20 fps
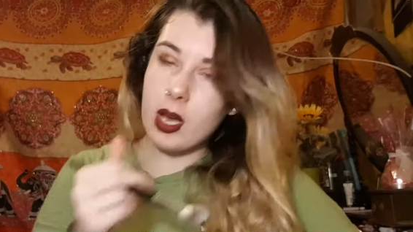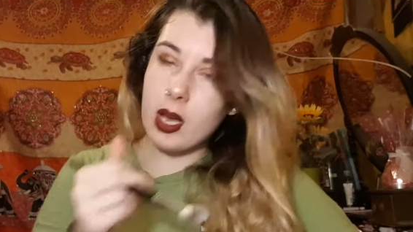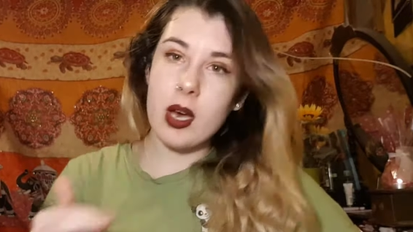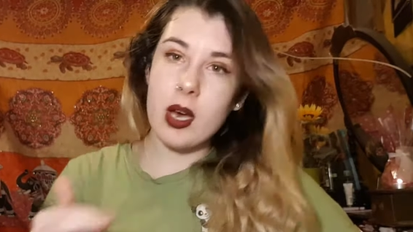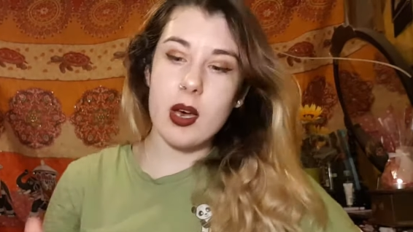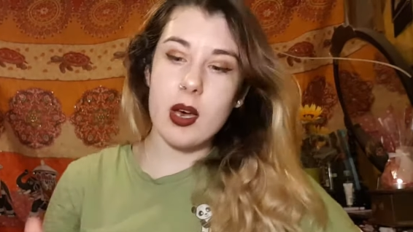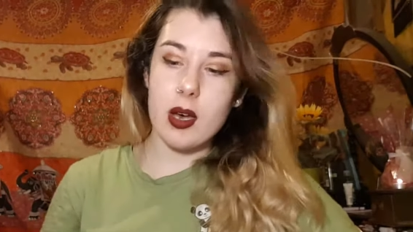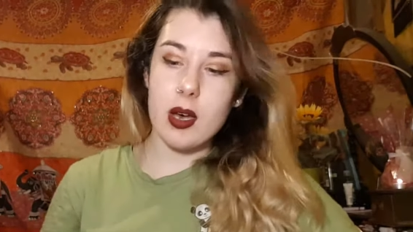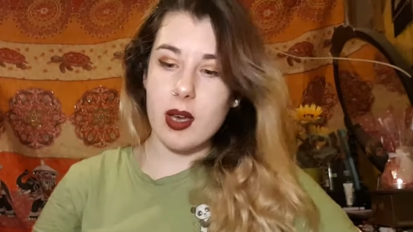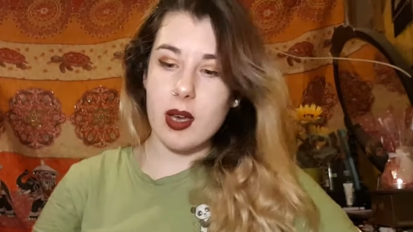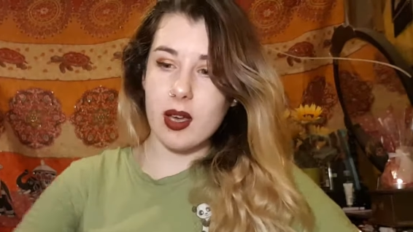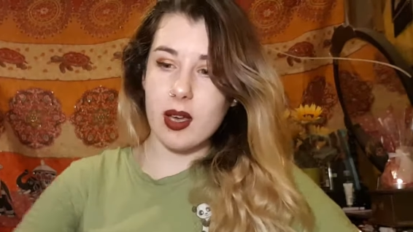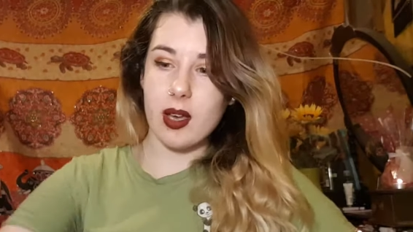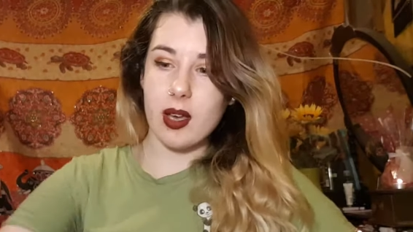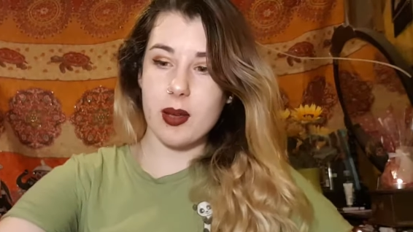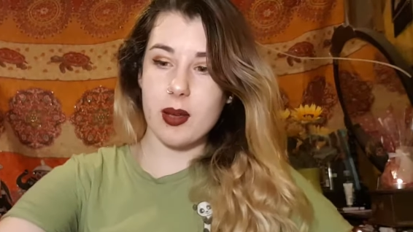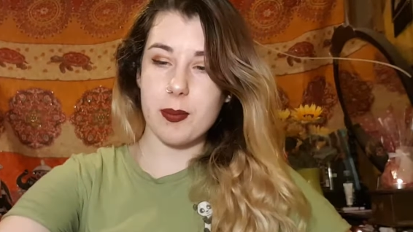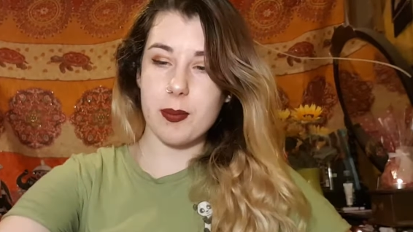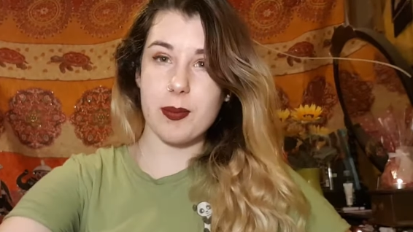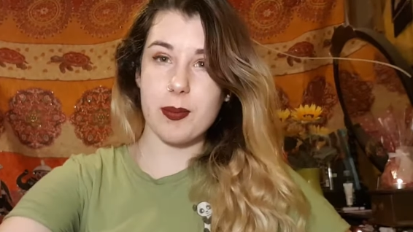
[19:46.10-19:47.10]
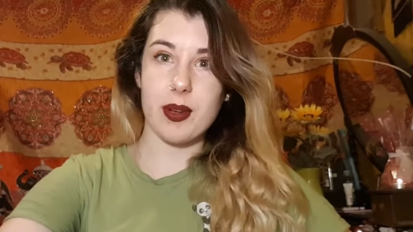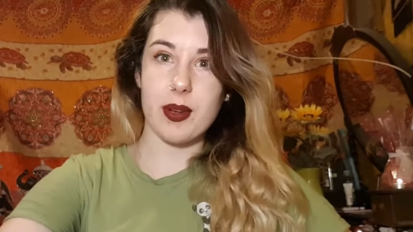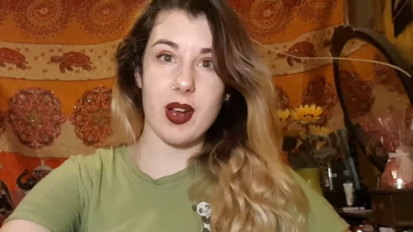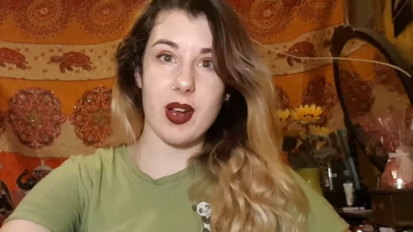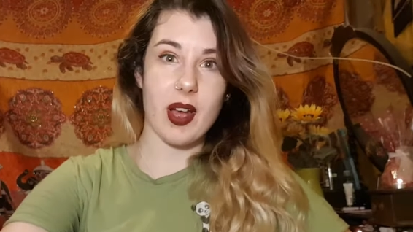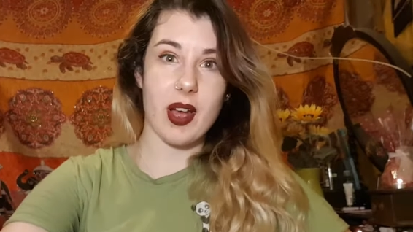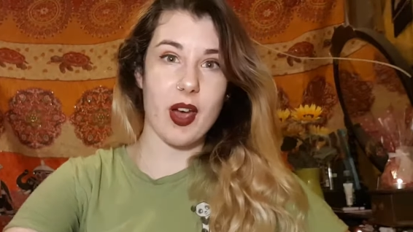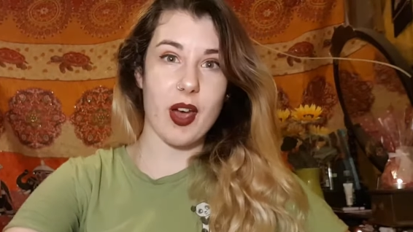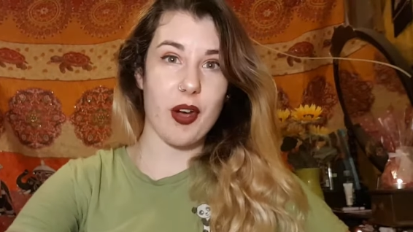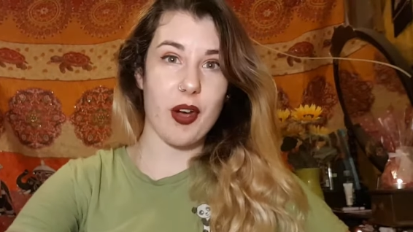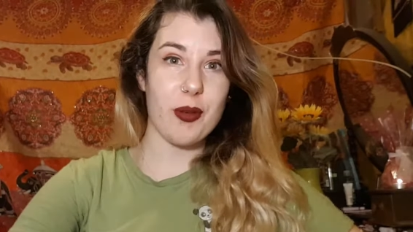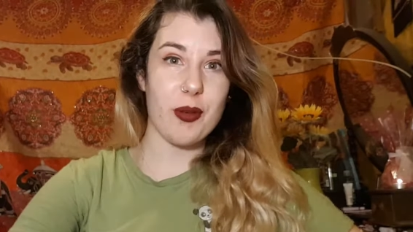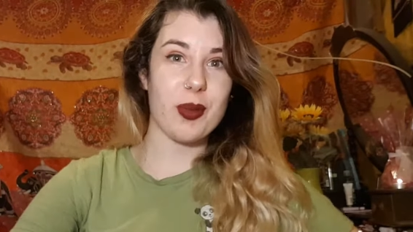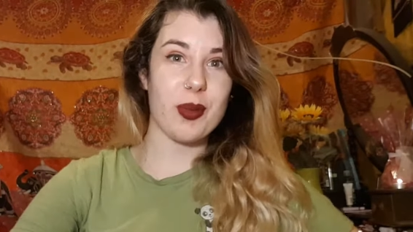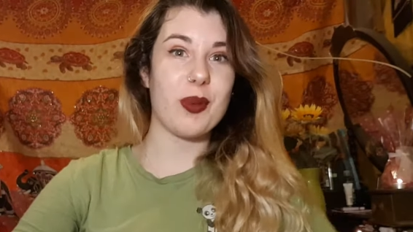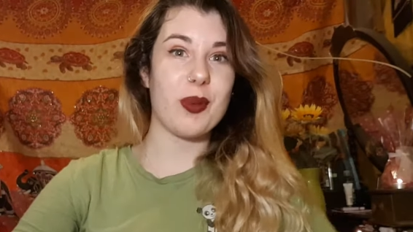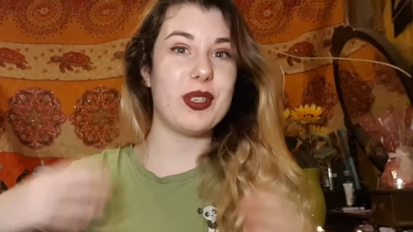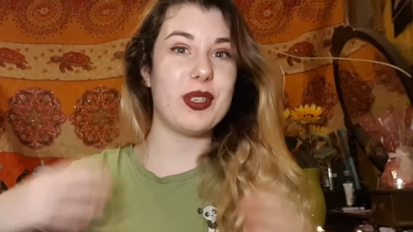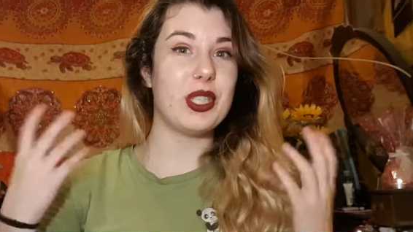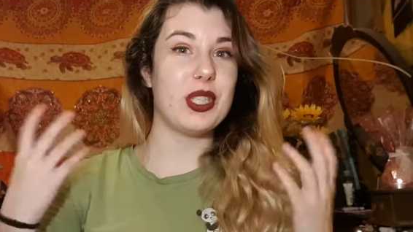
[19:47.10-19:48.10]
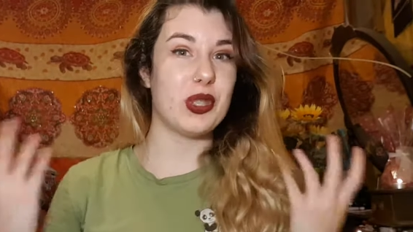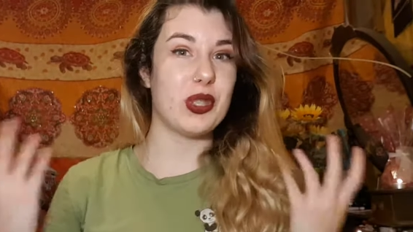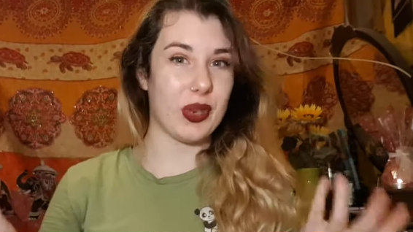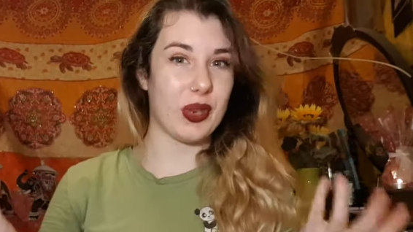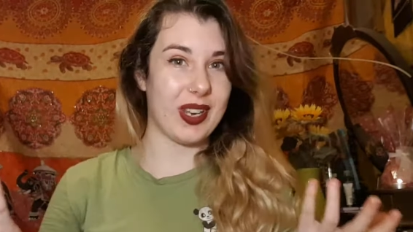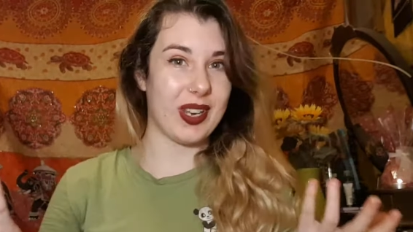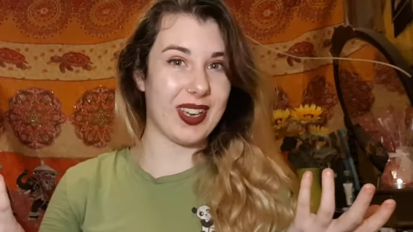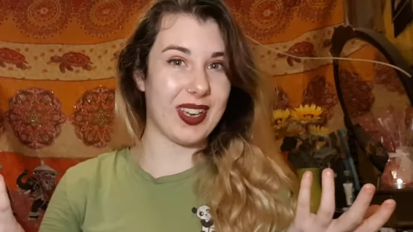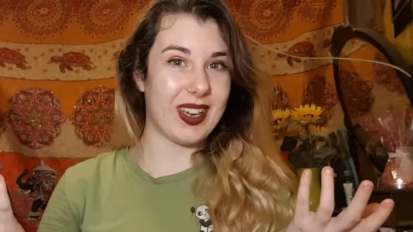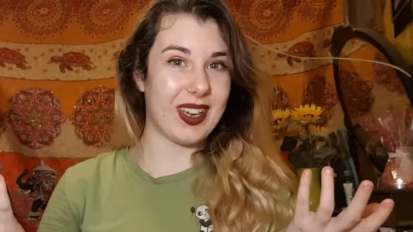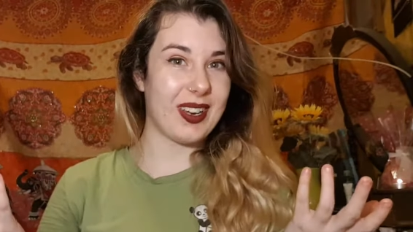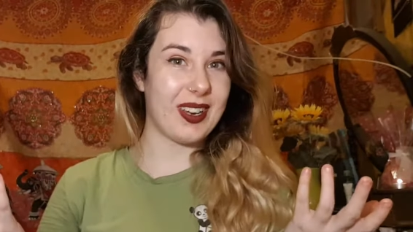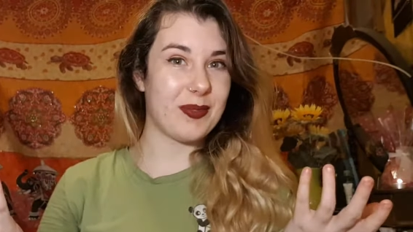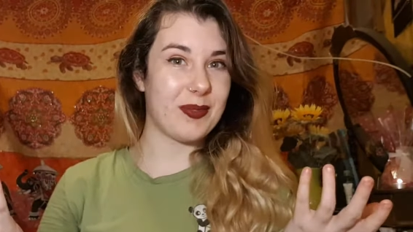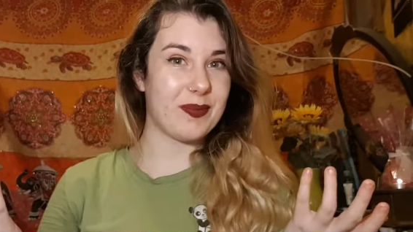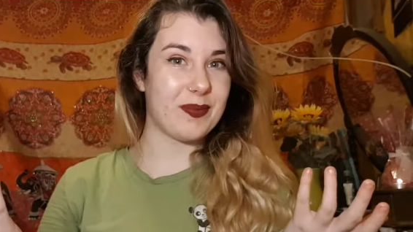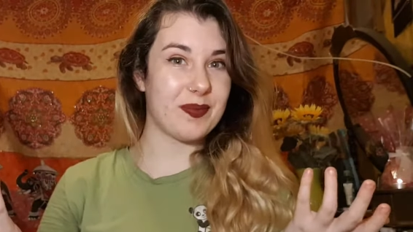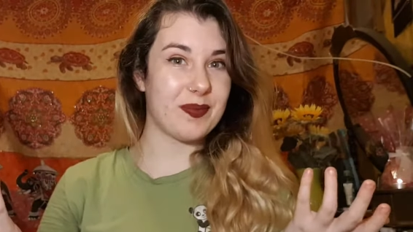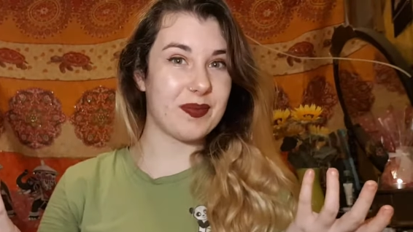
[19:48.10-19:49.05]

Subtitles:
But I hope you enjoyed it.